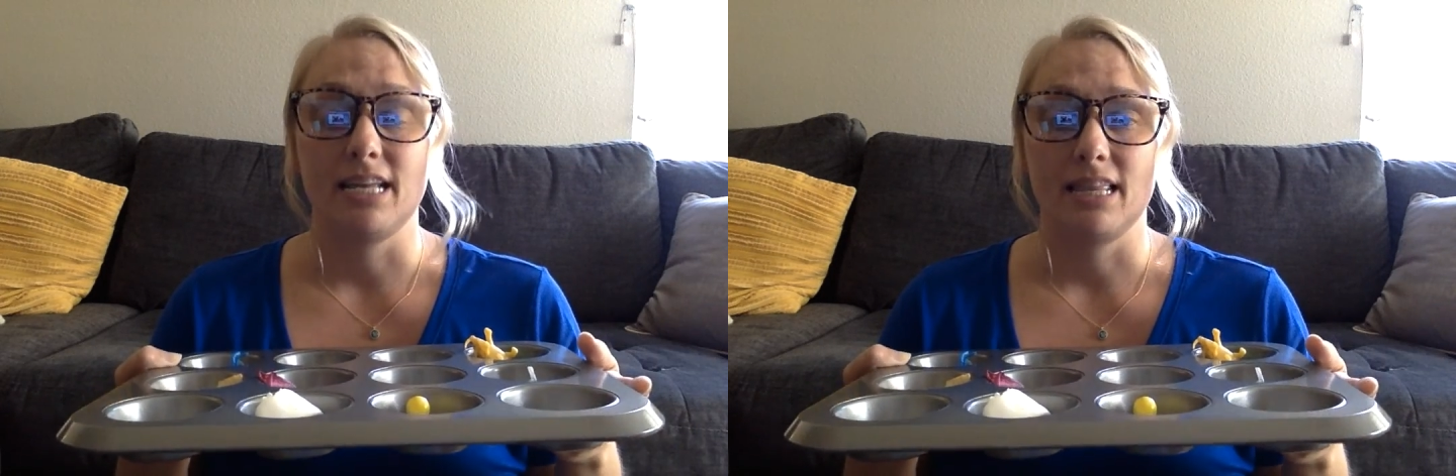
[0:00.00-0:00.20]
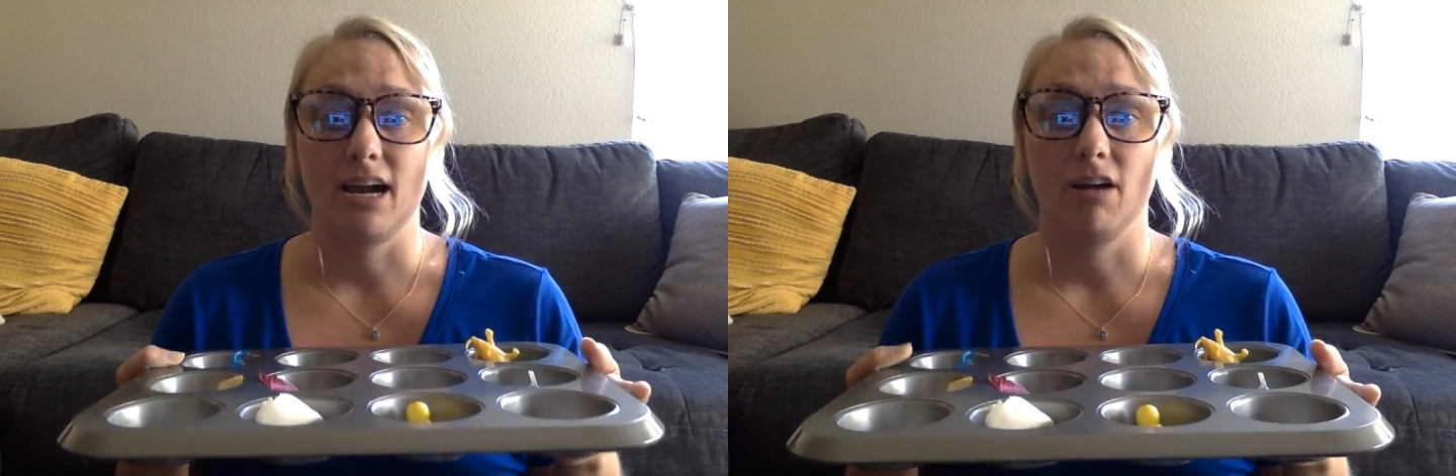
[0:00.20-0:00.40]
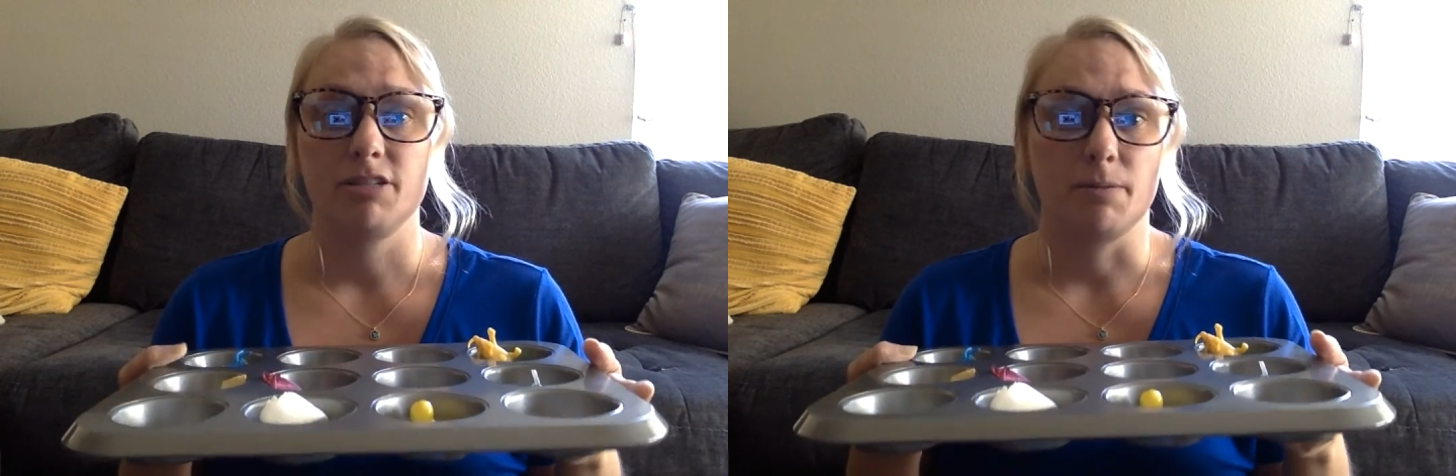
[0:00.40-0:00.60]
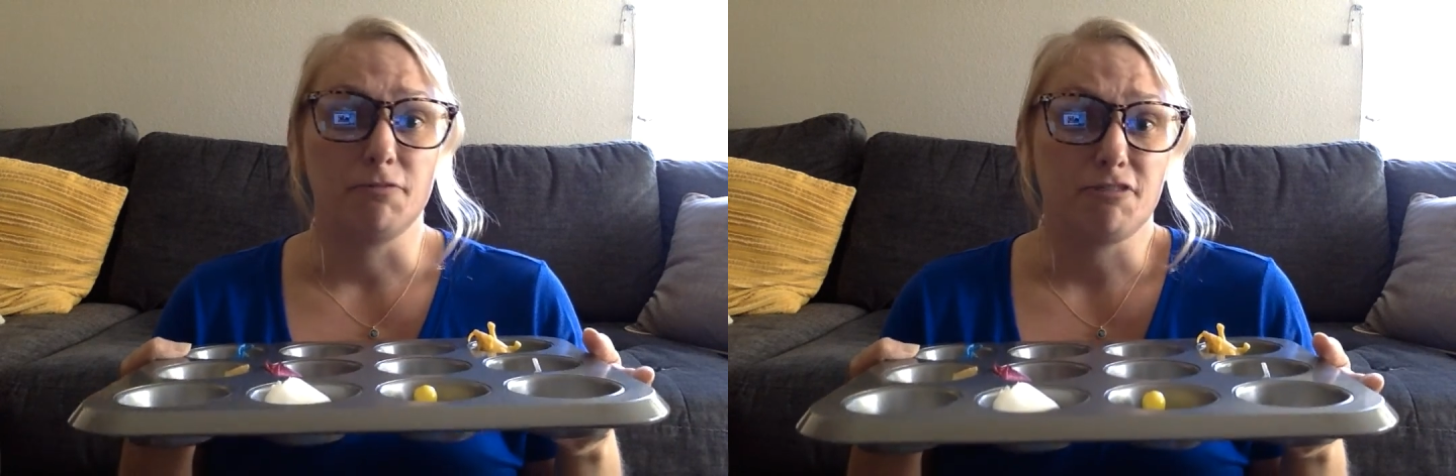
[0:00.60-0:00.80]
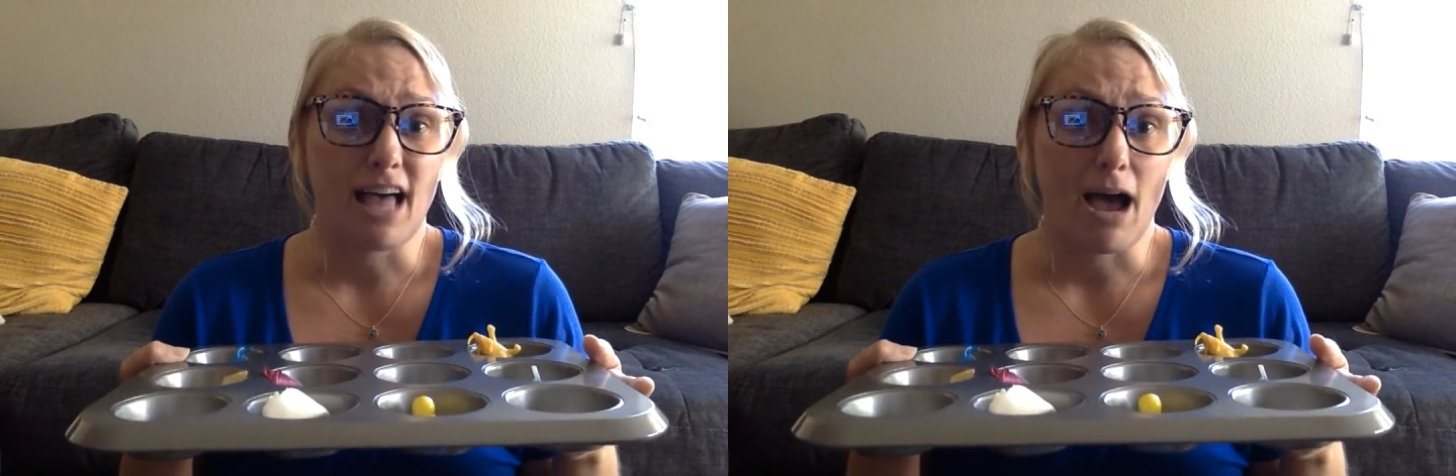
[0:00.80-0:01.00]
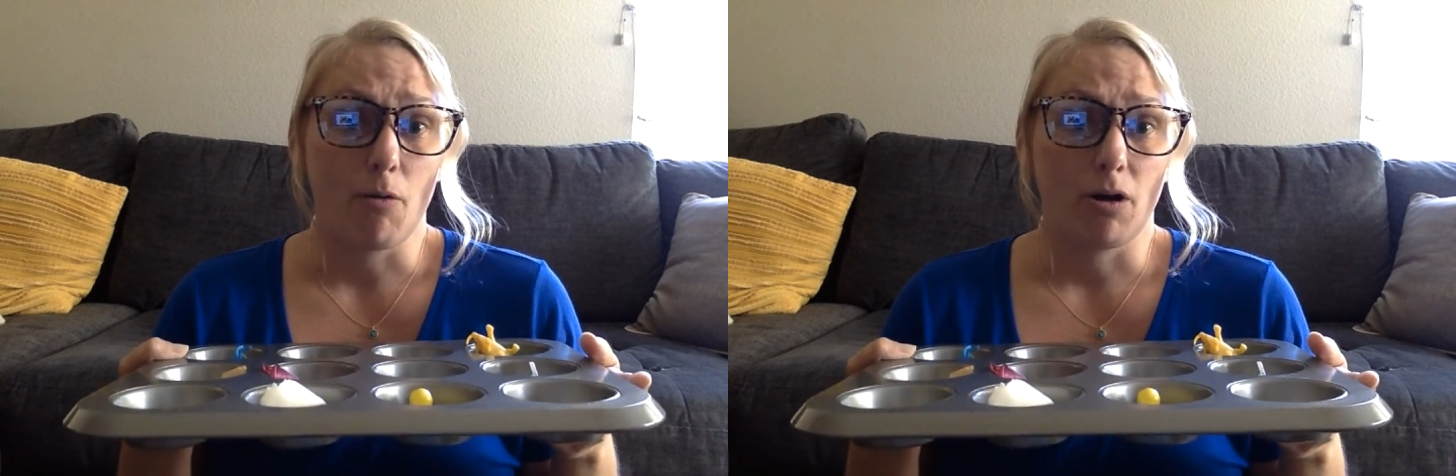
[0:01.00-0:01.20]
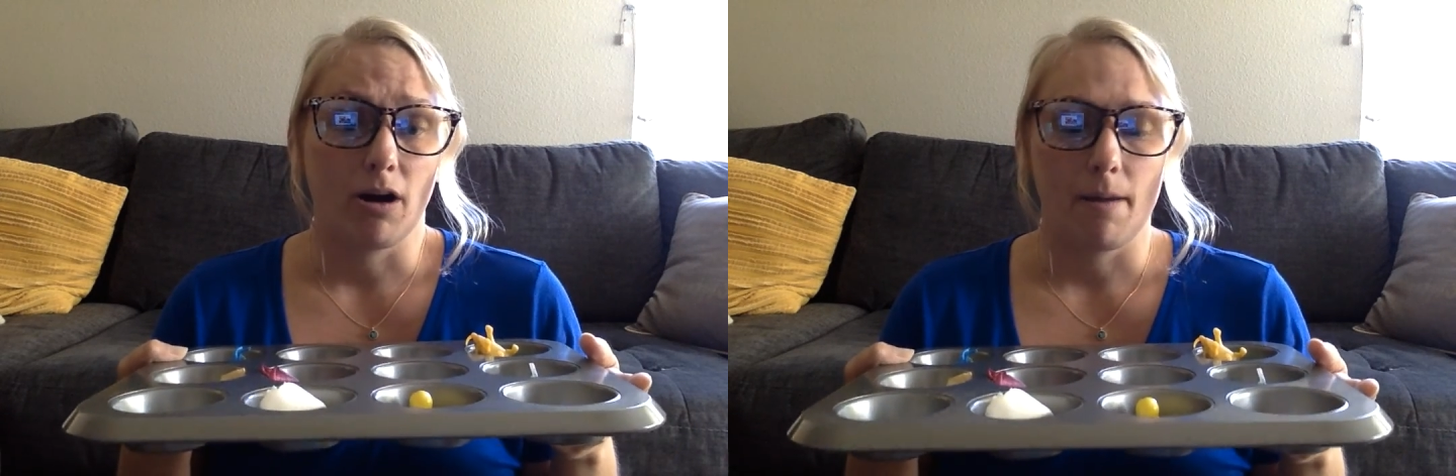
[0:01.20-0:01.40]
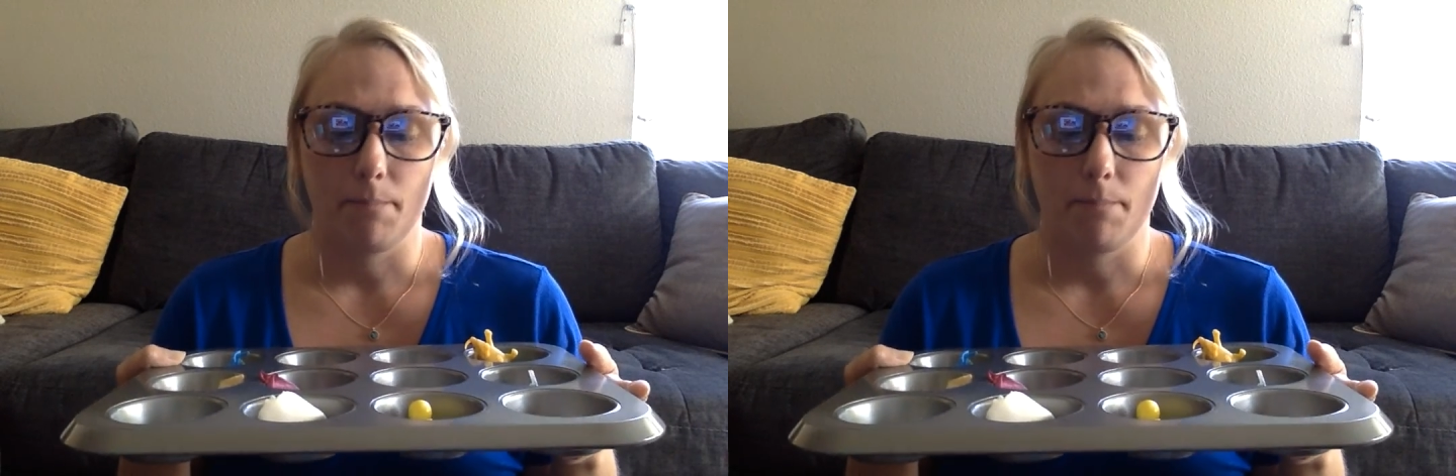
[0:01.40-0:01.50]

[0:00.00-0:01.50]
in there, some flour,